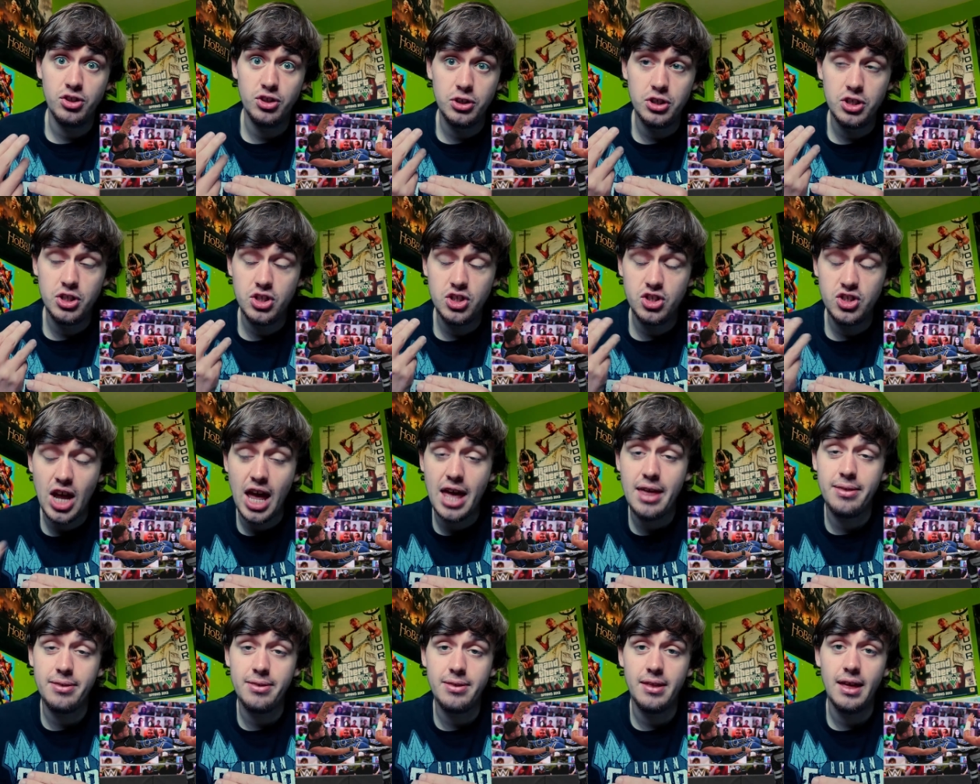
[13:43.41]

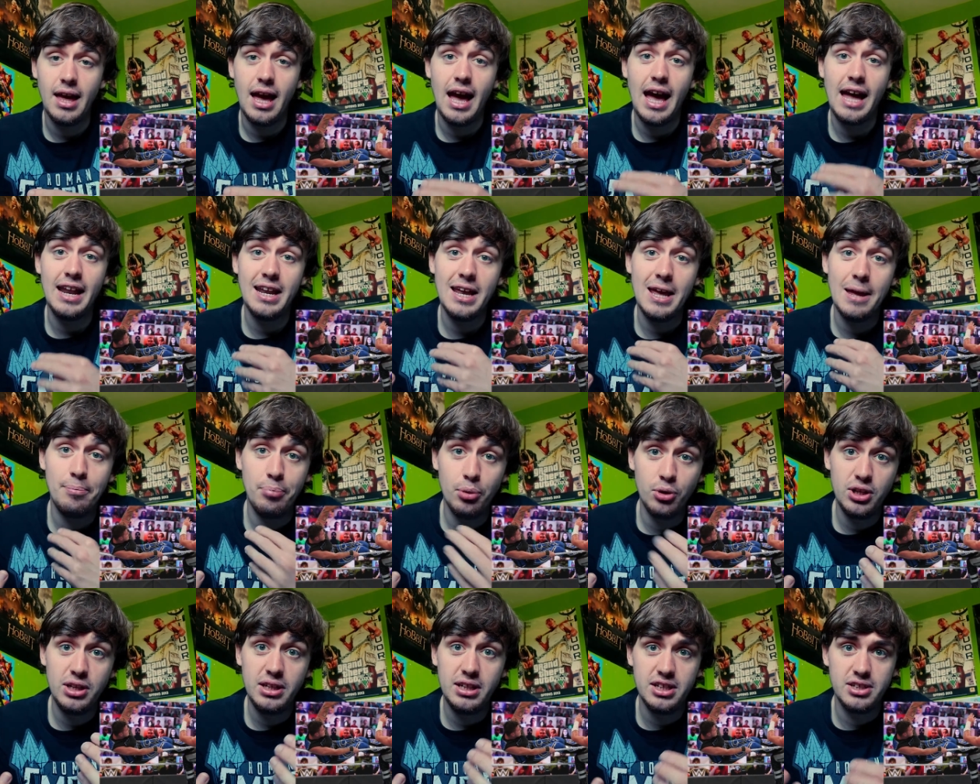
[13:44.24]
Seth and
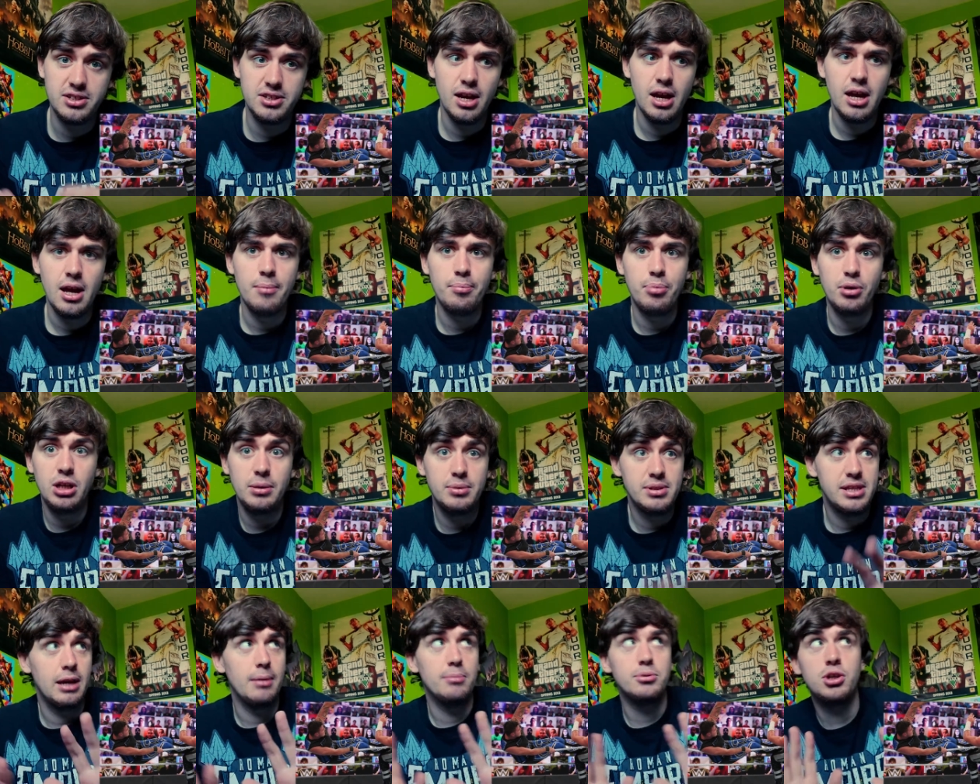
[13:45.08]
Buddy, because Buddy was
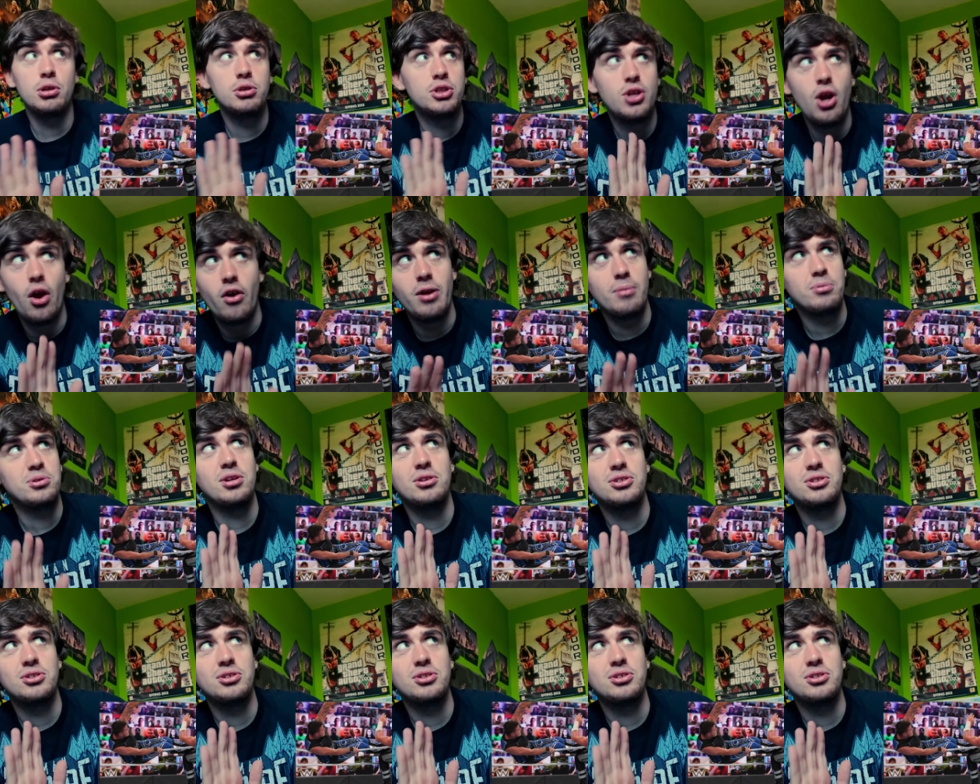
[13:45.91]
like, I'm so sorry.